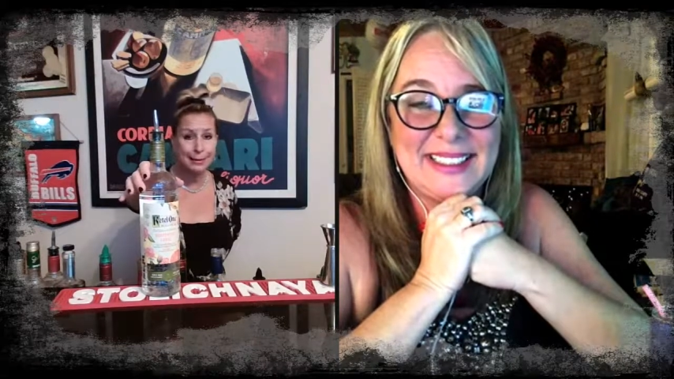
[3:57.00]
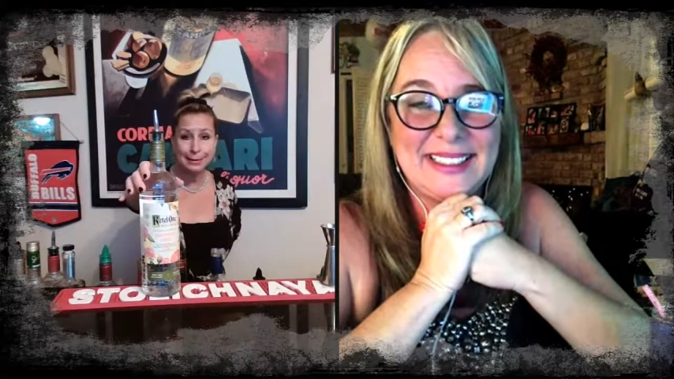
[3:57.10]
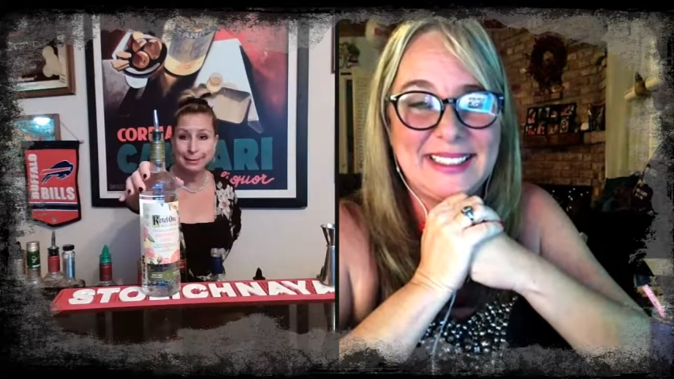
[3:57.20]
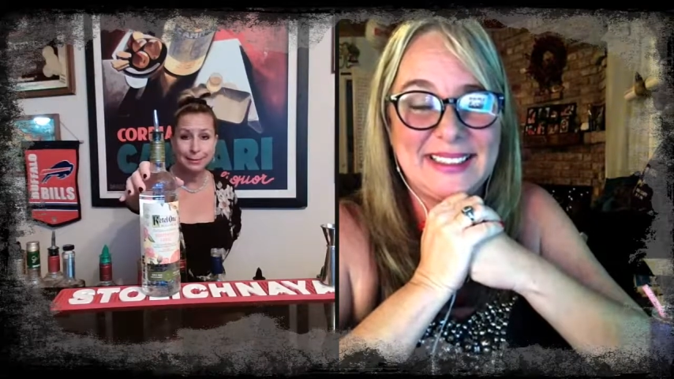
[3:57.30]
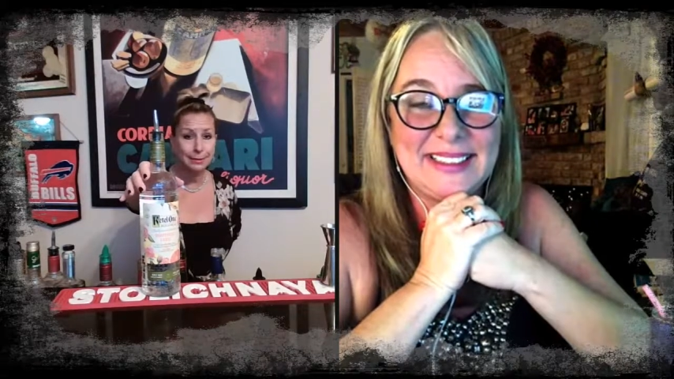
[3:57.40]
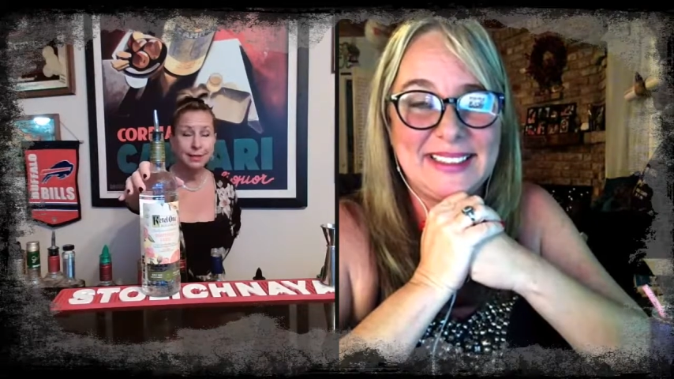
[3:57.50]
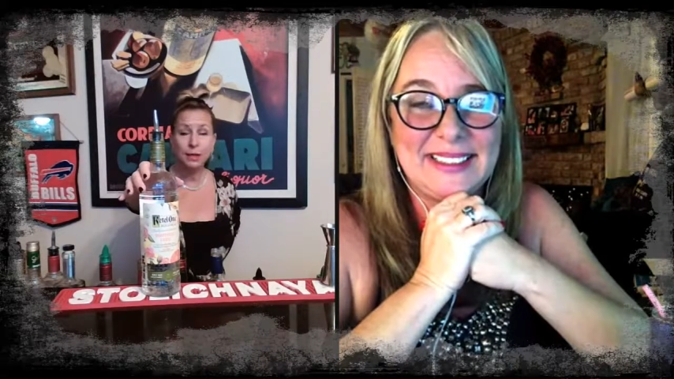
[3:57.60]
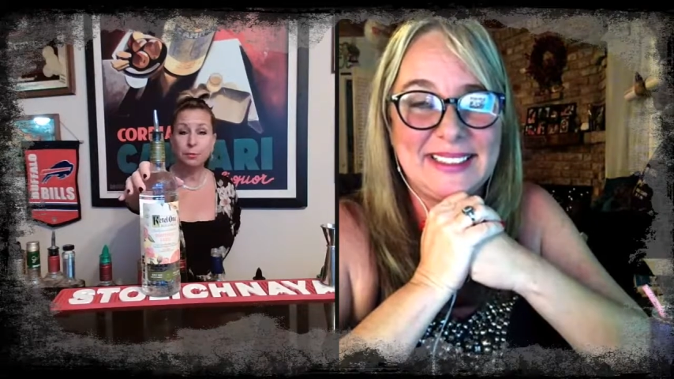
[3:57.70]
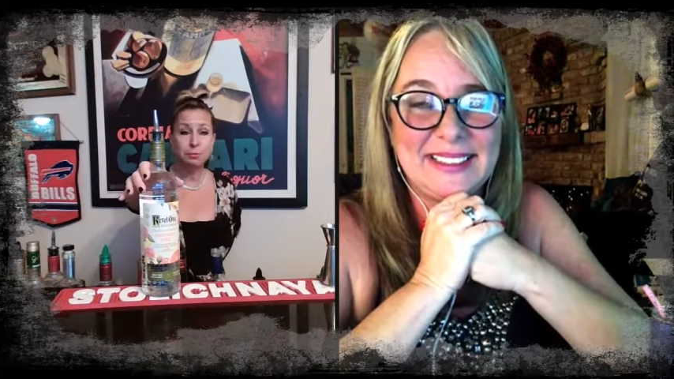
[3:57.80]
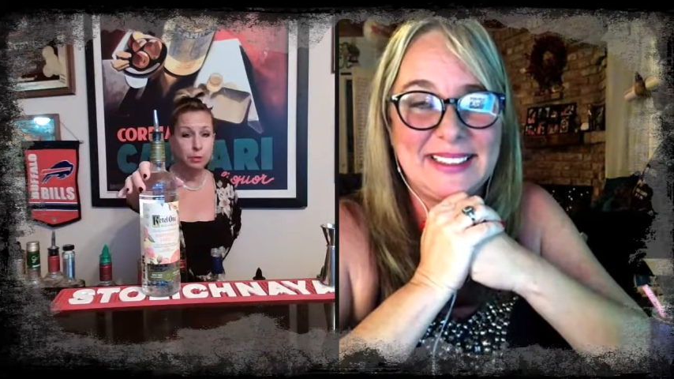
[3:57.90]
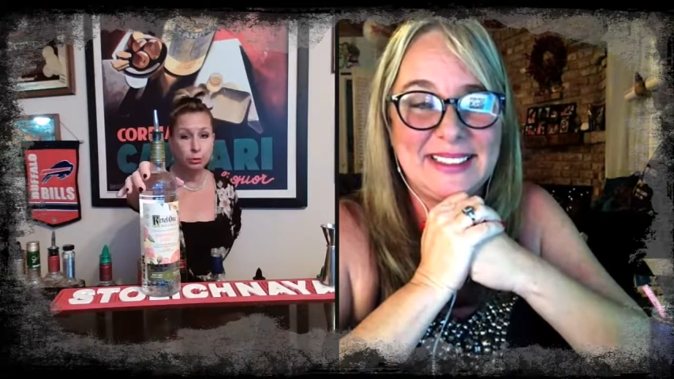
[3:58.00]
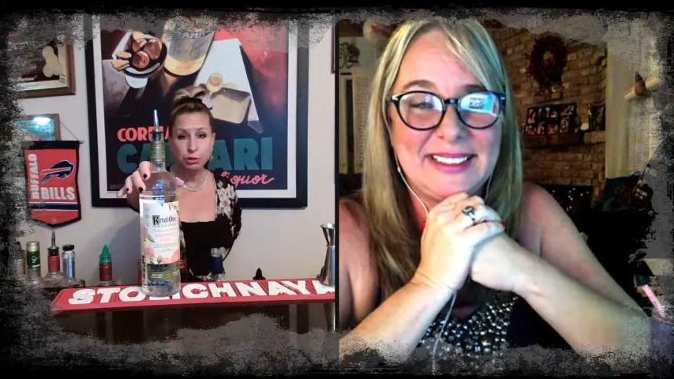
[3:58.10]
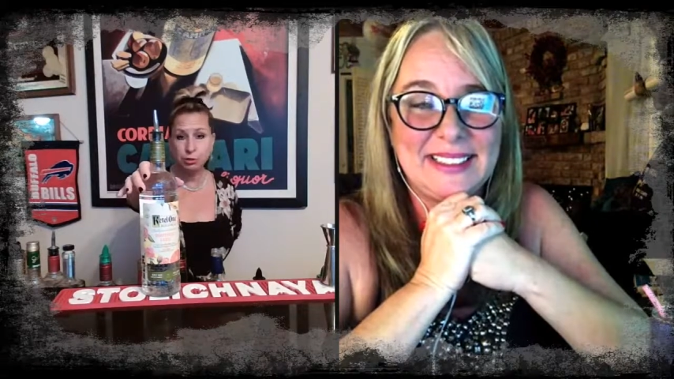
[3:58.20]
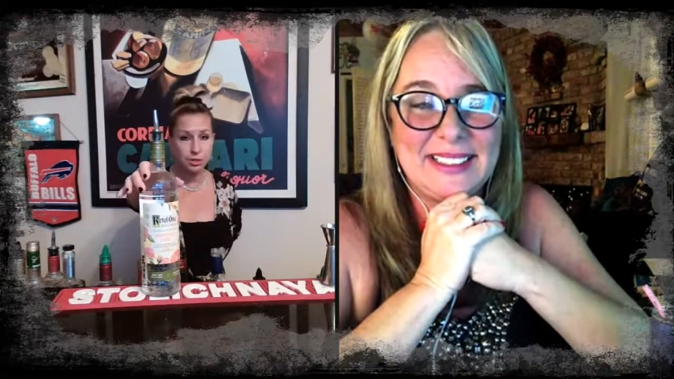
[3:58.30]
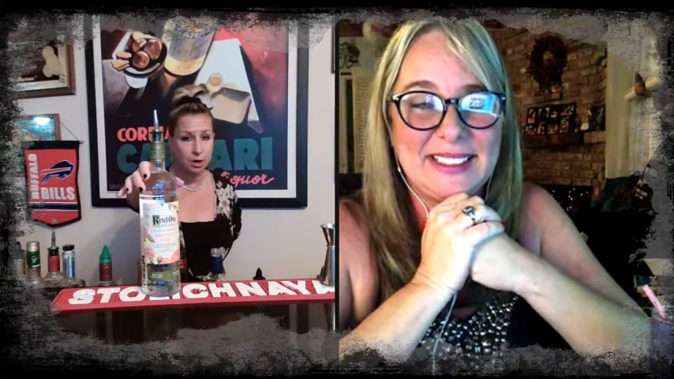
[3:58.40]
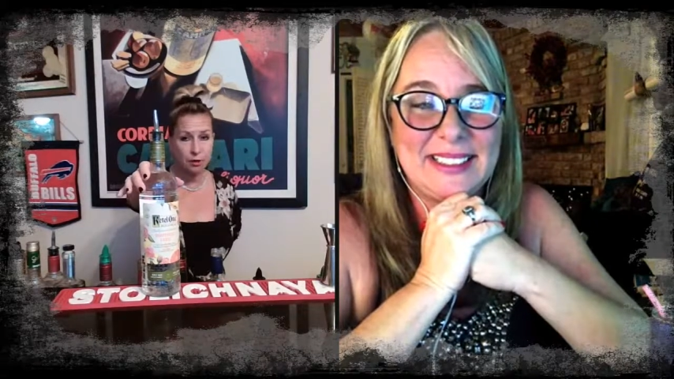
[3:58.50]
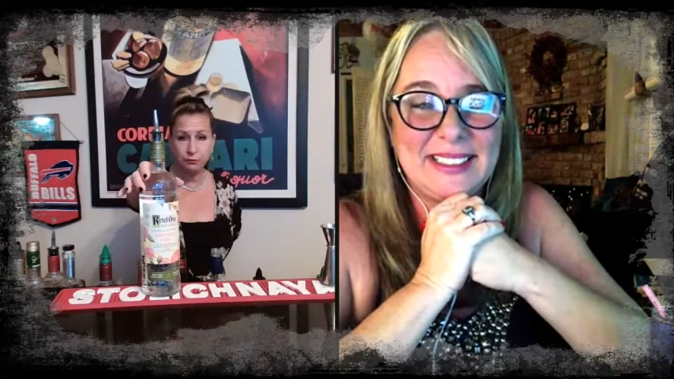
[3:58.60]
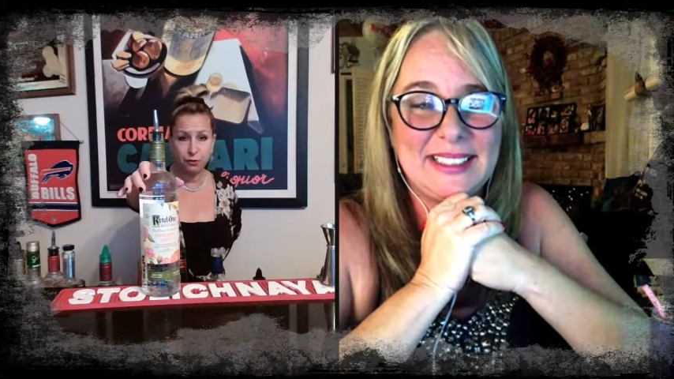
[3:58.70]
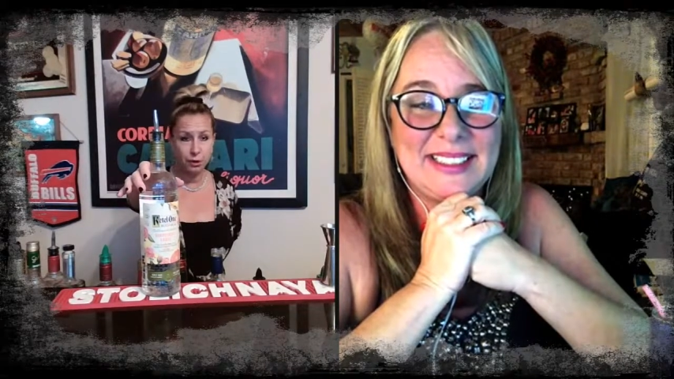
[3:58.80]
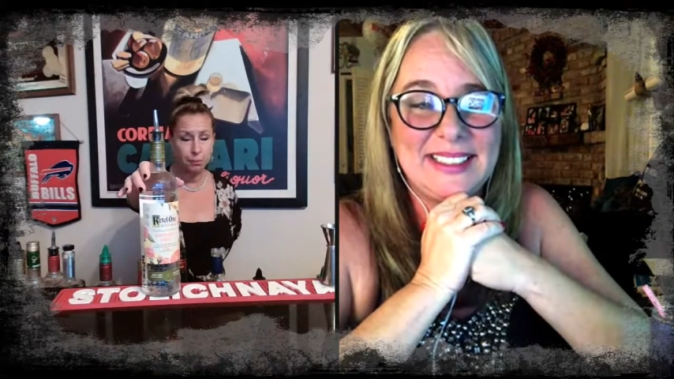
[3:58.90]
Speaker 1: going to pollute yourself
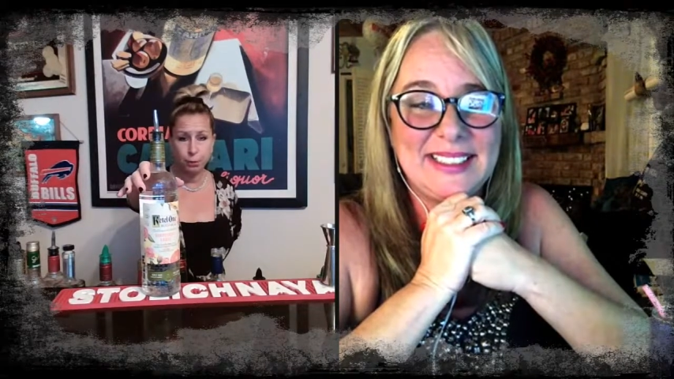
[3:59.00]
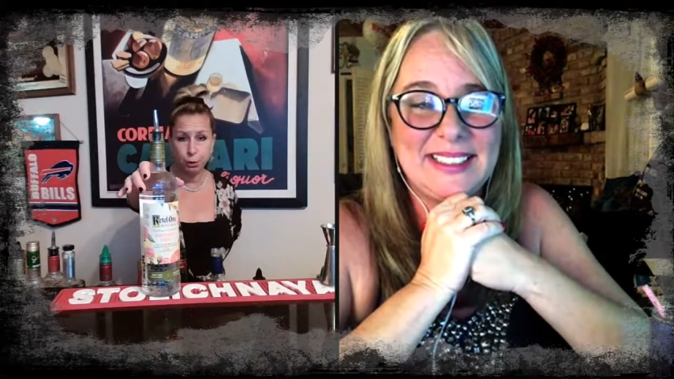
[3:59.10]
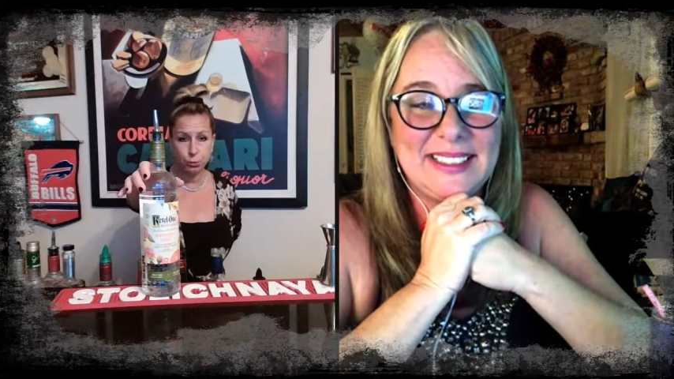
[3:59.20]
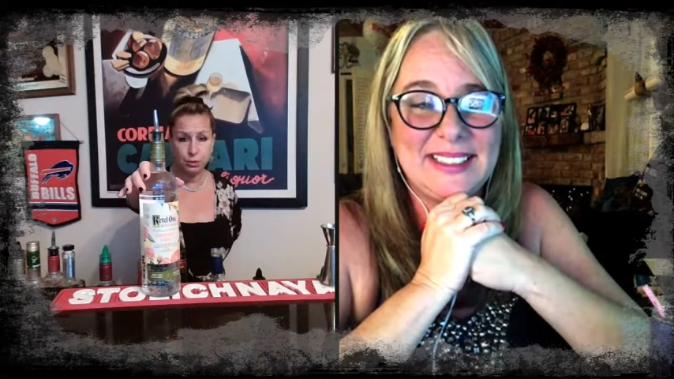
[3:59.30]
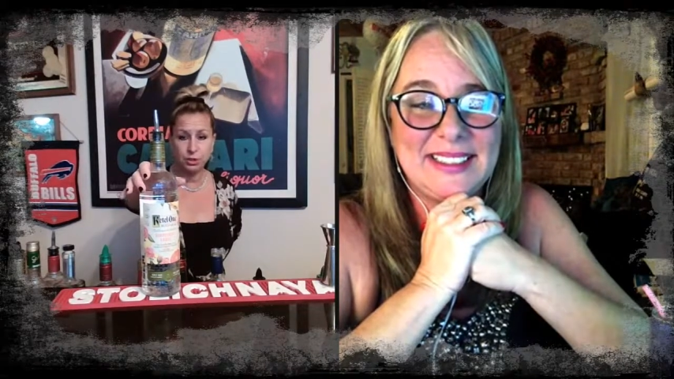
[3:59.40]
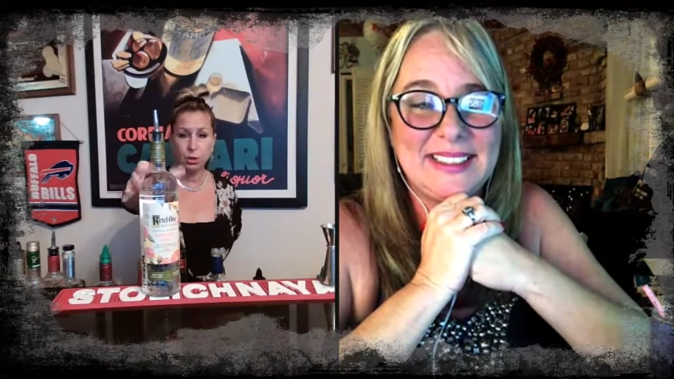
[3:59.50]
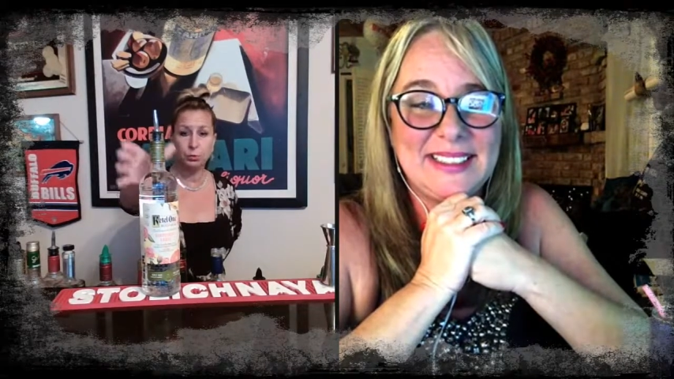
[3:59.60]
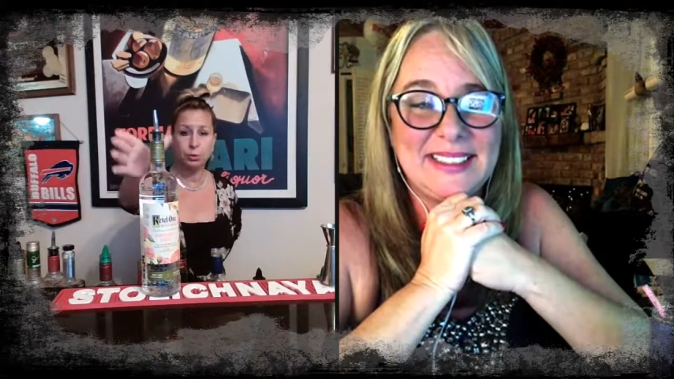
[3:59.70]
full of booze. So